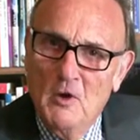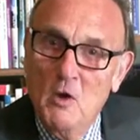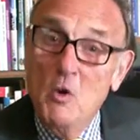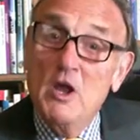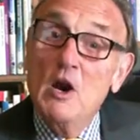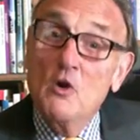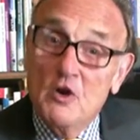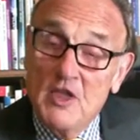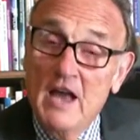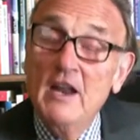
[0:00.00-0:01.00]
We're going to look
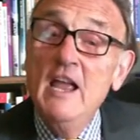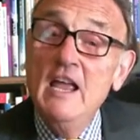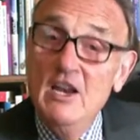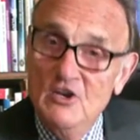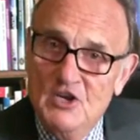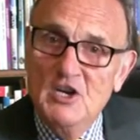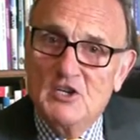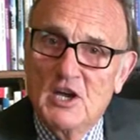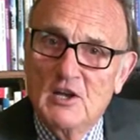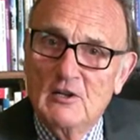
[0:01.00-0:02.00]
at that in
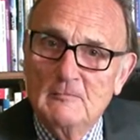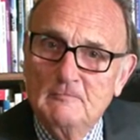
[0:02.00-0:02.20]
detail.